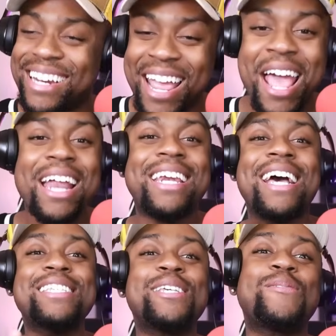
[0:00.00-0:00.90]

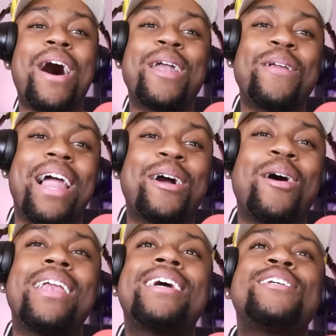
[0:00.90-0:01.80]
This is why I don't like
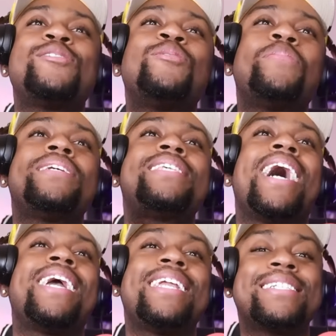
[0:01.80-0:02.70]
Carly, because you be
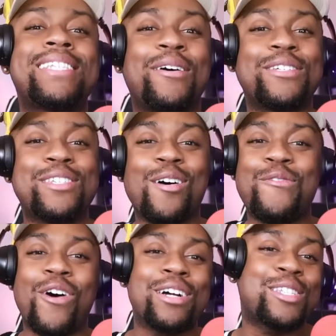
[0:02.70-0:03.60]
taking it so
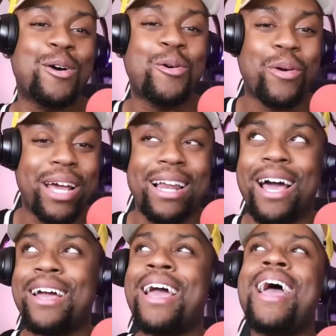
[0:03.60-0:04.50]
far so quick.
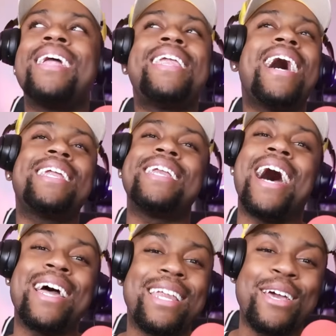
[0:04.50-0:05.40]
Like, that did
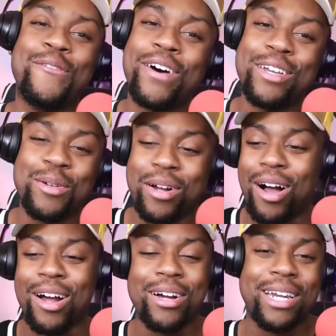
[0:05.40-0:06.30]
not need for you to call
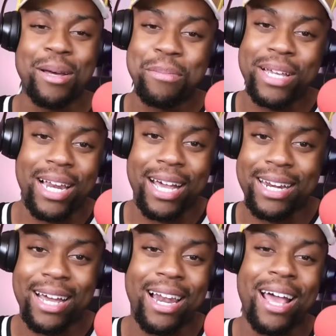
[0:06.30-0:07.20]
her a dumb bee like
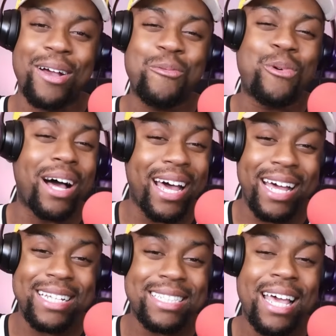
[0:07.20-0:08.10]
that. Like, what?
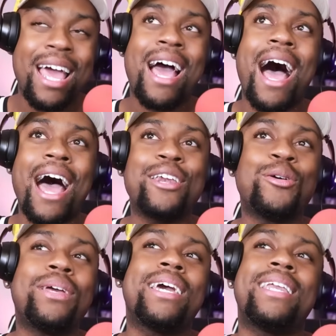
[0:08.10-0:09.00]
I do
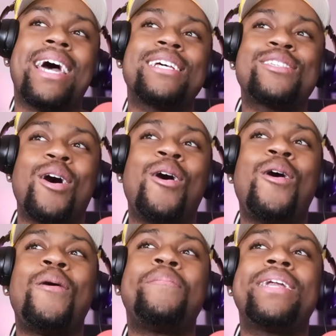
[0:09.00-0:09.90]
get that it's
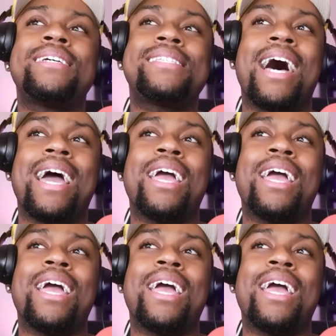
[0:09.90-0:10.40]
old, but it's like,